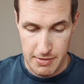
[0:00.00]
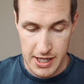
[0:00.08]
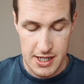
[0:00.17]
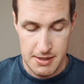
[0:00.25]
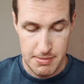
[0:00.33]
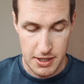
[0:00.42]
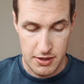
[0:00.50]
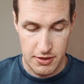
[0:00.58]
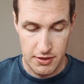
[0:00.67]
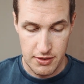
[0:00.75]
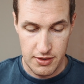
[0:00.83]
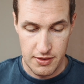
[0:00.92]
Mainly
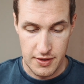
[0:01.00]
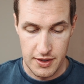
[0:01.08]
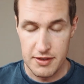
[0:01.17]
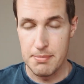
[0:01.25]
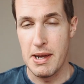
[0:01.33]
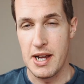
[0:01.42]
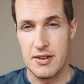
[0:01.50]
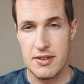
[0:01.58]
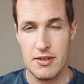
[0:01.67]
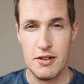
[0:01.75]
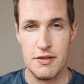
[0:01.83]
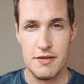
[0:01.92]
because the
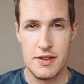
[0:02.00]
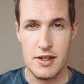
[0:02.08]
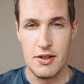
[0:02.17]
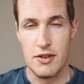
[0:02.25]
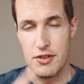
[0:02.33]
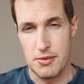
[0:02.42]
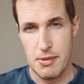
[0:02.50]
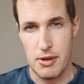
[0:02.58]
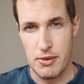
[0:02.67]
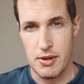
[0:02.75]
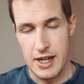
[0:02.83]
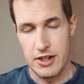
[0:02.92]
specs of the
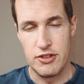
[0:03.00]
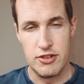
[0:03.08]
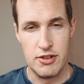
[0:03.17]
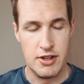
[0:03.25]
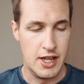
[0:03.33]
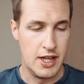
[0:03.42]
Osmo Action